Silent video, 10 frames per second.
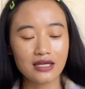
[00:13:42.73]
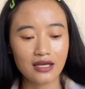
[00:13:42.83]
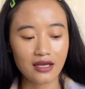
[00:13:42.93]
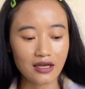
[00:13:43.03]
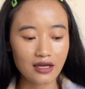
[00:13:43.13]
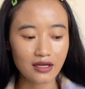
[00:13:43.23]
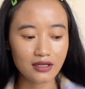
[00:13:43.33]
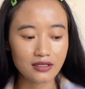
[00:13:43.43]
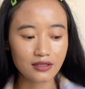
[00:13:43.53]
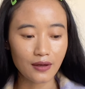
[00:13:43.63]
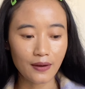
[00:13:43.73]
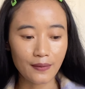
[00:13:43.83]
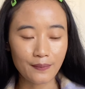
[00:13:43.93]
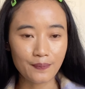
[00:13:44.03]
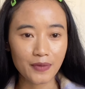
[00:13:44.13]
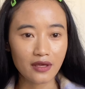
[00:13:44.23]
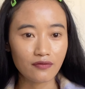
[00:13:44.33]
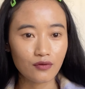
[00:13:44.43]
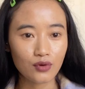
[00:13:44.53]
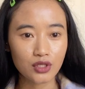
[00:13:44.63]
And if
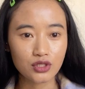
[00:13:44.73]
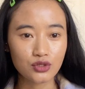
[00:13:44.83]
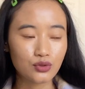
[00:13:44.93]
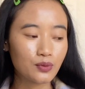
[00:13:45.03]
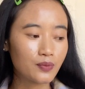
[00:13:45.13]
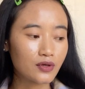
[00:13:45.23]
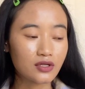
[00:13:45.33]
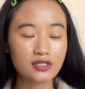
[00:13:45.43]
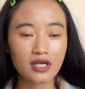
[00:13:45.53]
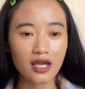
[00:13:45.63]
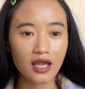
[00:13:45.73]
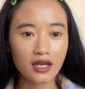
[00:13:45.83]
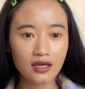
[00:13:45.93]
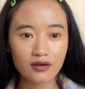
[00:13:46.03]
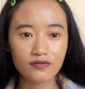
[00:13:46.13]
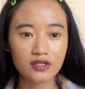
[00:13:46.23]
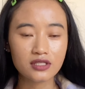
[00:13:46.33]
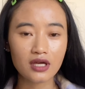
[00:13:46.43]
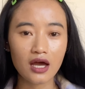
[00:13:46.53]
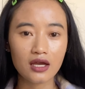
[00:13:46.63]
you want to purchase any of these
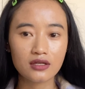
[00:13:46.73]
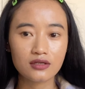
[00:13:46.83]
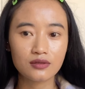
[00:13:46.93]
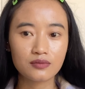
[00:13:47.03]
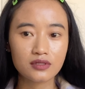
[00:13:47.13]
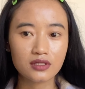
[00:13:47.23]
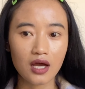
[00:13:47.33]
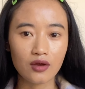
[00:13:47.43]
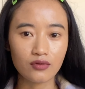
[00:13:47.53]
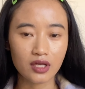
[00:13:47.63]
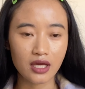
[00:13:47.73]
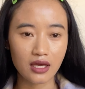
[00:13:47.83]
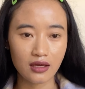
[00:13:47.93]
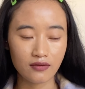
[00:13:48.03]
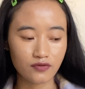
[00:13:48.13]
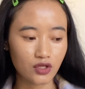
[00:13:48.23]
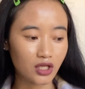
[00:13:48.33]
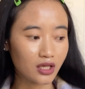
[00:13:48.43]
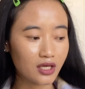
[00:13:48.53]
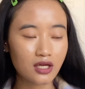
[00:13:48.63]
items, I will give the
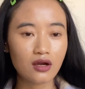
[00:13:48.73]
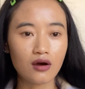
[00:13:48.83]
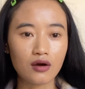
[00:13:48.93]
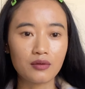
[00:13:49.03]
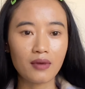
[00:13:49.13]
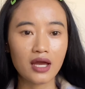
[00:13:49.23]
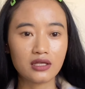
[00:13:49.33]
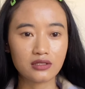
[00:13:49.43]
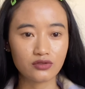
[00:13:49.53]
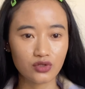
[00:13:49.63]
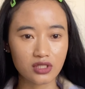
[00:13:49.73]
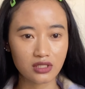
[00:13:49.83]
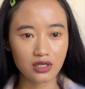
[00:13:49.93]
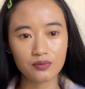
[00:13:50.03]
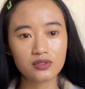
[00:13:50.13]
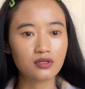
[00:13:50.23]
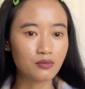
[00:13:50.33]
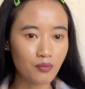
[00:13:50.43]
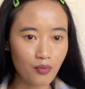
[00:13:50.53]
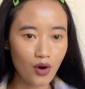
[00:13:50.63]
link on my
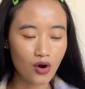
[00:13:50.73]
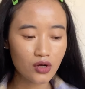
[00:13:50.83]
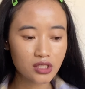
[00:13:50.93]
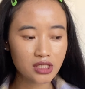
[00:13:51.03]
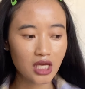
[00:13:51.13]
description box.